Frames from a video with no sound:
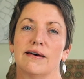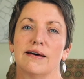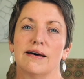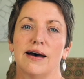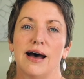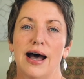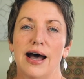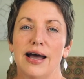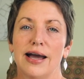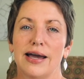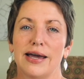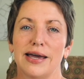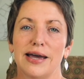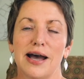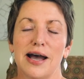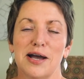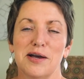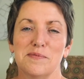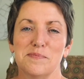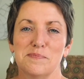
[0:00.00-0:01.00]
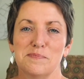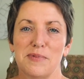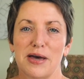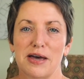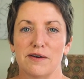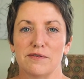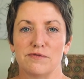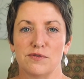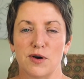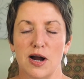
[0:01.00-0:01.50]
Hi, I'm
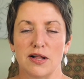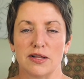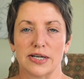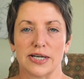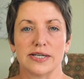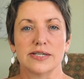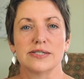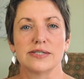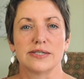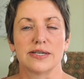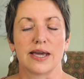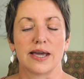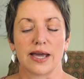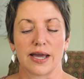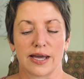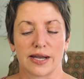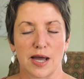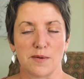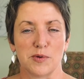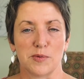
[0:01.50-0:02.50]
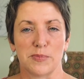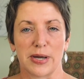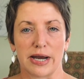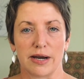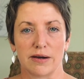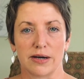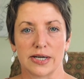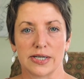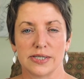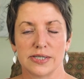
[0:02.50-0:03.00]
Bev Rollings, and I'm a
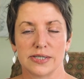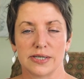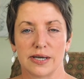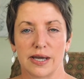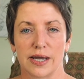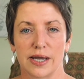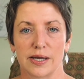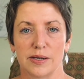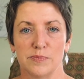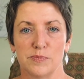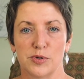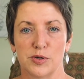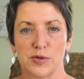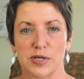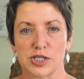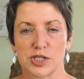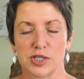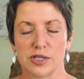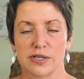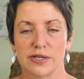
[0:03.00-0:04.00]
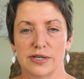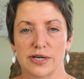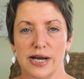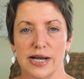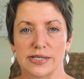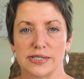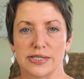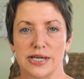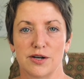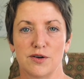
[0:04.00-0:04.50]
parent and parishioner
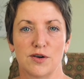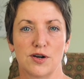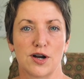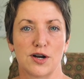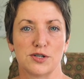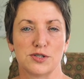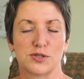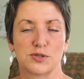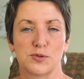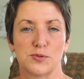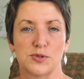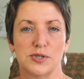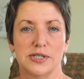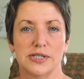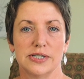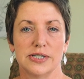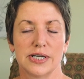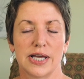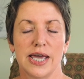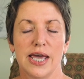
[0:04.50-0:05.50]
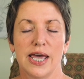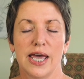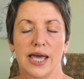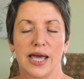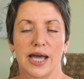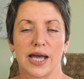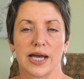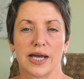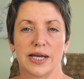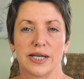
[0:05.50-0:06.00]
at Sacred Heart School,
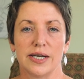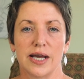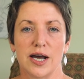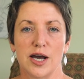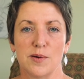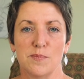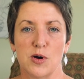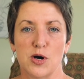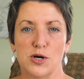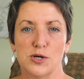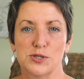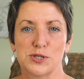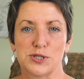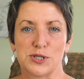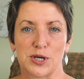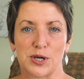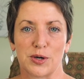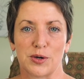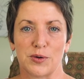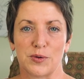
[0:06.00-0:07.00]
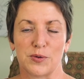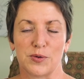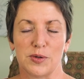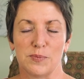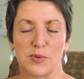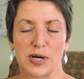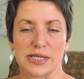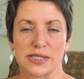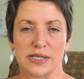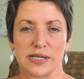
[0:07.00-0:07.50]
and I'm also the
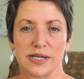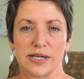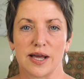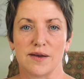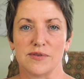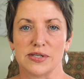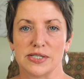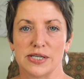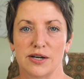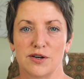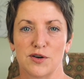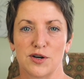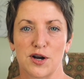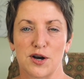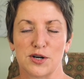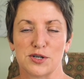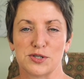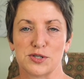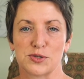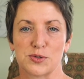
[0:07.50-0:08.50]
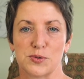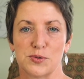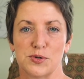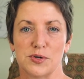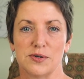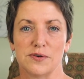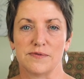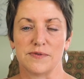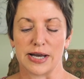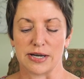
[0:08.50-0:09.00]
president of the Sacred Heart
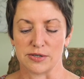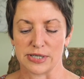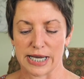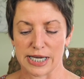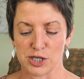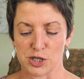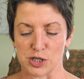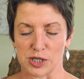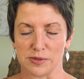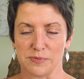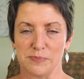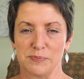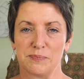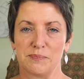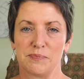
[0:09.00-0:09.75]
School Foundation.